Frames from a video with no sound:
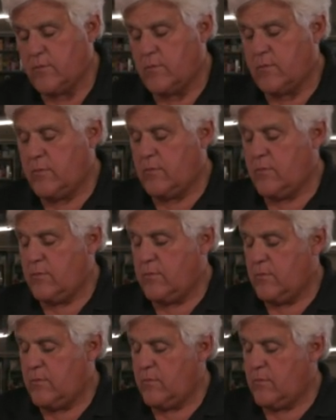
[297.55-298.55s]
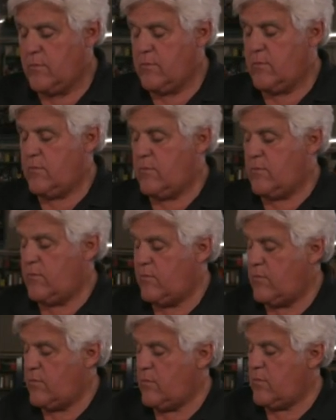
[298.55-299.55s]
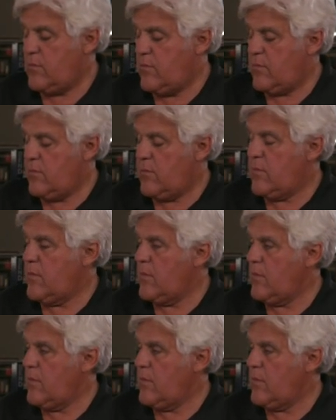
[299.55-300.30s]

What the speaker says: [no speech]